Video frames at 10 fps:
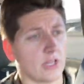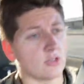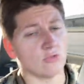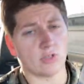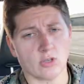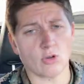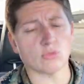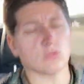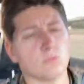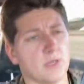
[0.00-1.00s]
Like, you can go
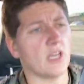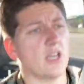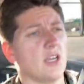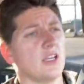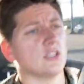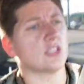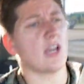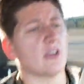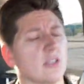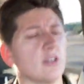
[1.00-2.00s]
to BAH
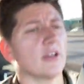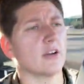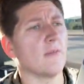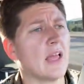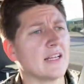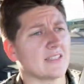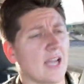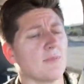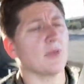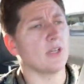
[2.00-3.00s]
calculator,
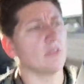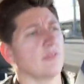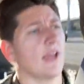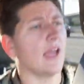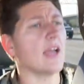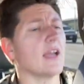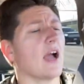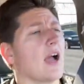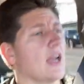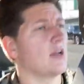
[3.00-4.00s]
type in, hey,
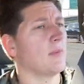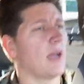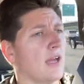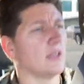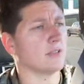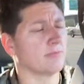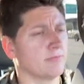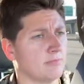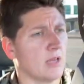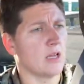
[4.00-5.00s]
I am at
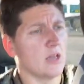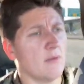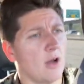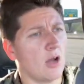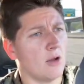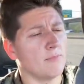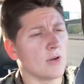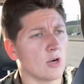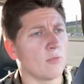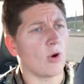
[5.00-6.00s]

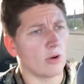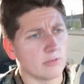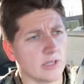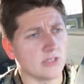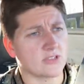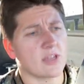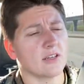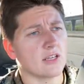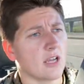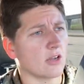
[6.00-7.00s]
Miramar in San
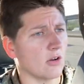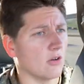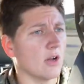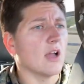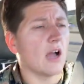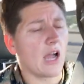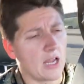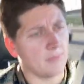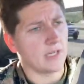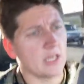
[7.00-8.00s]
Diego, I
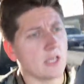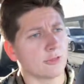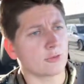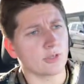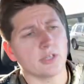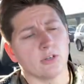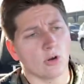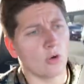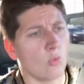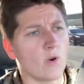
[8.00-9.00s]
am an E3
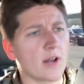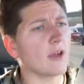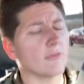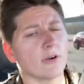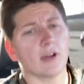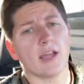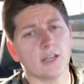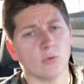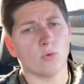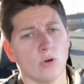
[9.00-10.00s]
or whatever, and
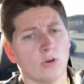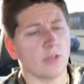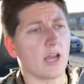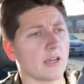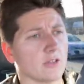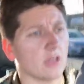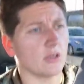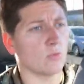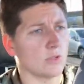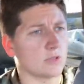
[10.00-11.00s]
it will calculate
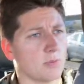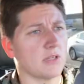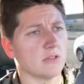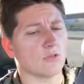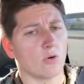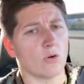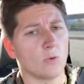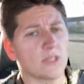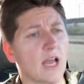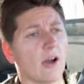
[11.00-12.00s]
with dependents or
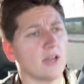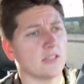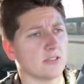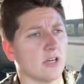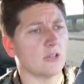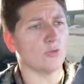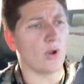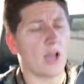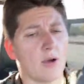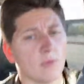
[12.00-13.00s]
without and tell you how